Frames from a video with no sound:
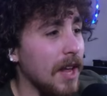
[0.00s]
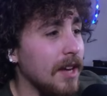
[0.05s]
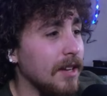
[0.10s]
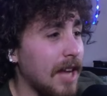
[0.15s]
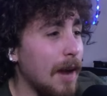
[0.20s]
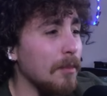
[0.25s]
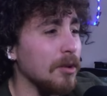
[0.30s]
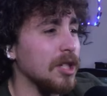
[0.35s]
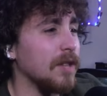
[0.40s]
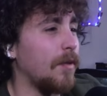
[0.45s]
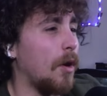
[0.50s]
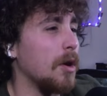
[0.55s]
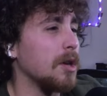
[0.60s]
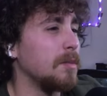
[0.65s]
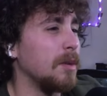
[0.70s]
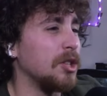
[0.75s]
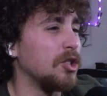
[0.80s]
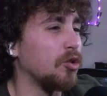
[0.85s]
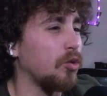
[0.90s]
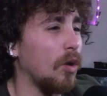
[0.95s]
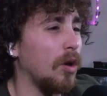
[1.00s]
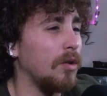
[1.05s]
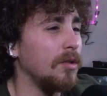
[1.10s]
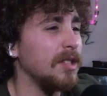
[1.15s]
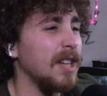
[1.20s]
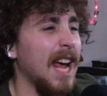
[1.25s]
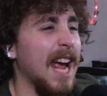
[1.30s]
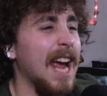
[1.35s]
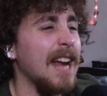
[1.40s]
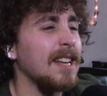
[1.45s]
Gamers have always been
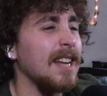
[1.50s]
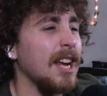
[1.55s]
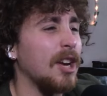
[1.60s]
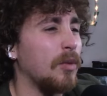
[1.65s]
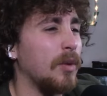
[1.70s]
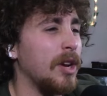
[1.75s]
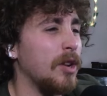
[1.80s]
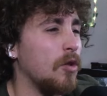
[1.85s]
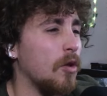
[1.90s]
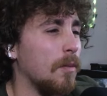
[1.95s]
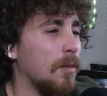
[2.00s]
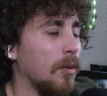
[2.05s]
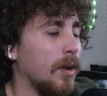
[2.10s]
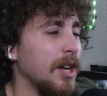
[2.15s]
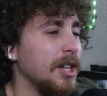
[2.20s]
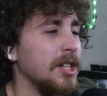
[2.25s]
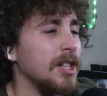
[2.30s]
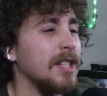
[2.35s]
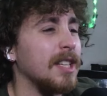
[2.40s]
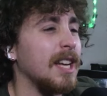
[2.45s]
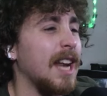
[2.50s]
trolls, anti-greedy corporations,